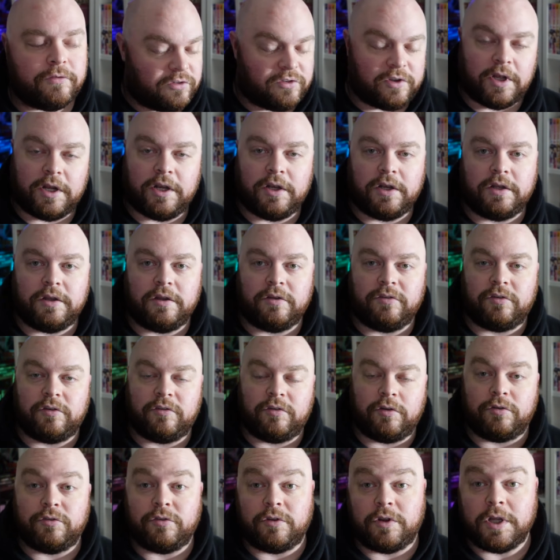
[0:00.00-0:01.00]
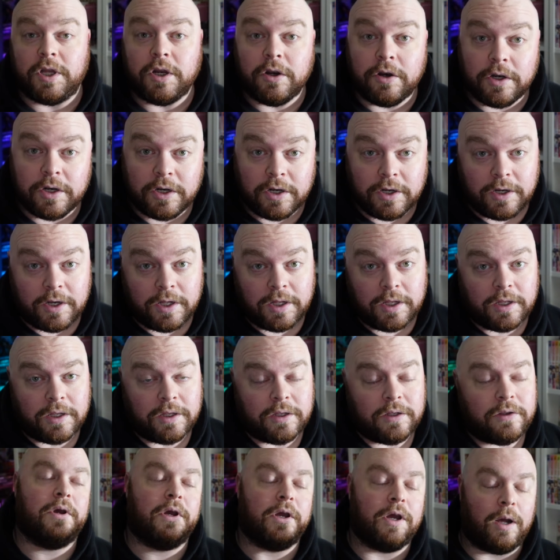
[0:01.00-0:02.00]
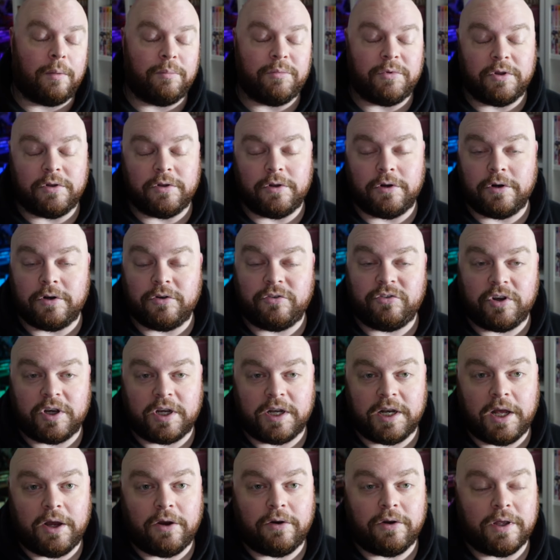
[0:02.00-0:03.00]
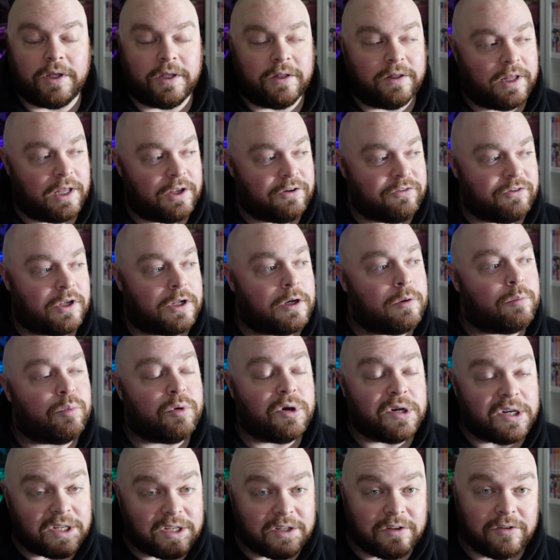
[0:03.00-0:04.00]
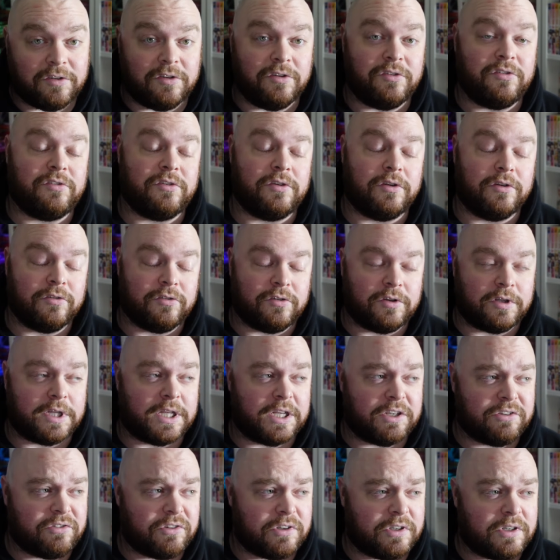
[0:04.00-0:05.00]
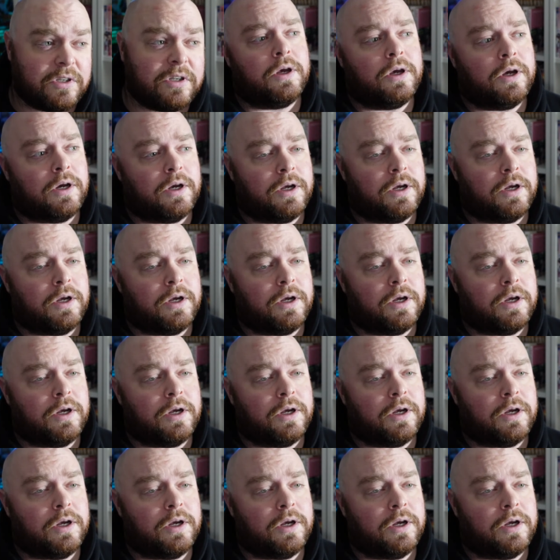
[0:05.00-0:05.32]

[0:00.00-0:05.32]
Decided, since I was in the area today, I hopped in there to check it out, and they actually had a pretty decent selection.